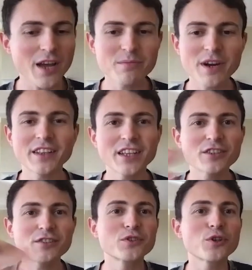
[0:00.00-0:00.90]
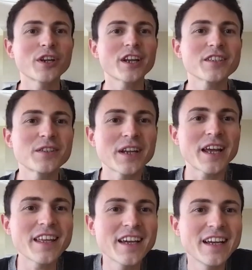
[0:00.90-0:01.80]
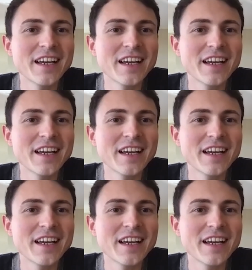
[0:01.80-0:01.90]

Hi, Brad. Thanks for joining us today.